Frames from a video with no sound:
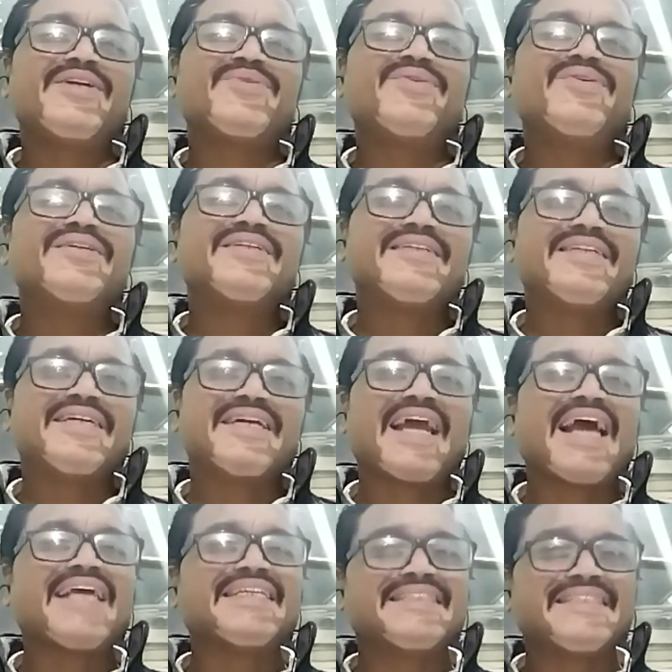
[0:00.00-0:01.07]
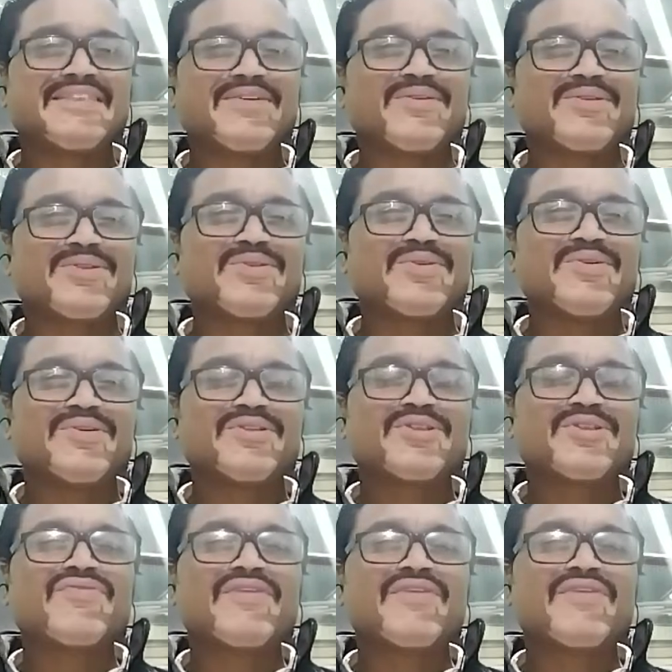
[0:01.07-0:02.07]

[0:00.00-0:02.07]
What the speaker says: to realize it also. So,